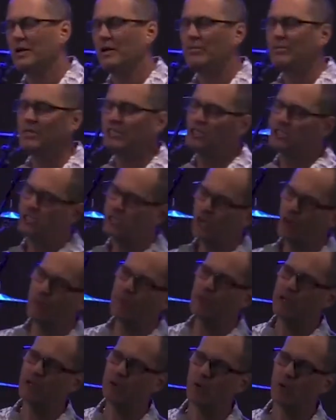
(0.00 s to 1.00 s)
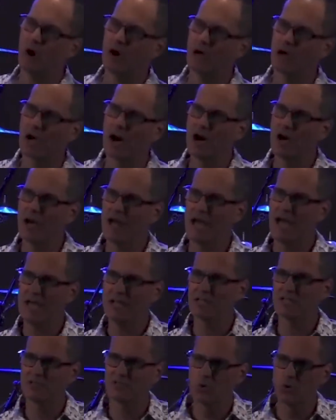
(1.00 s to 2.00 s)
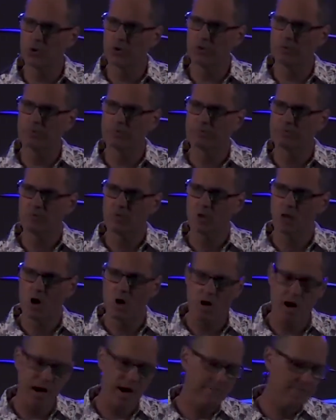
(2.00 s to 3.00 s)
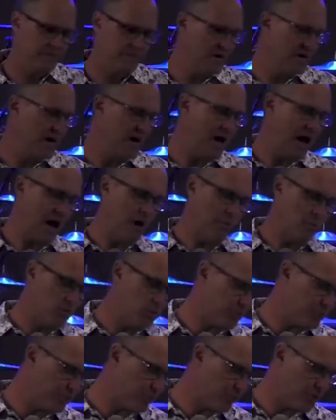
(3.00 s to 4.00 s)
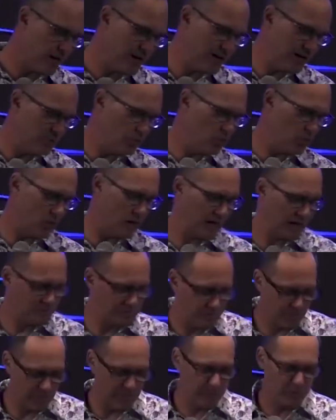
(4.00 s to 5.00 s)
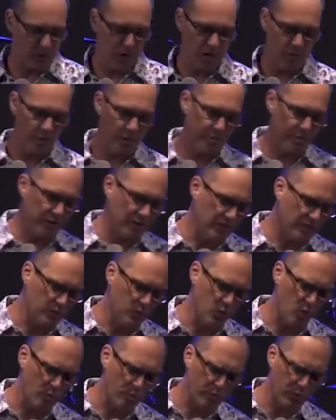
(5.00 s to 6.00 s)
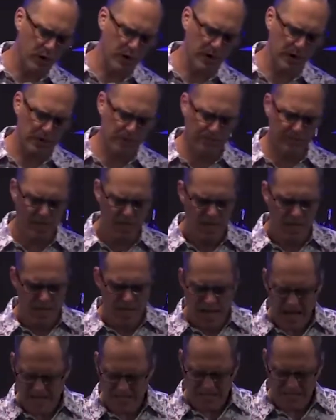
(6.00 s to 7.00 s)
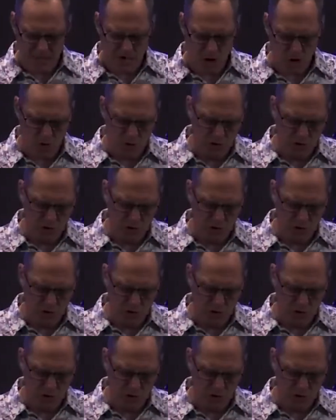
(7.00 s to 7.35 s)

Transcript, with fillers: But jump into what God has for you, all right? I'm going to pray. We're going to have some people come up here. If you want prayer, I just encourage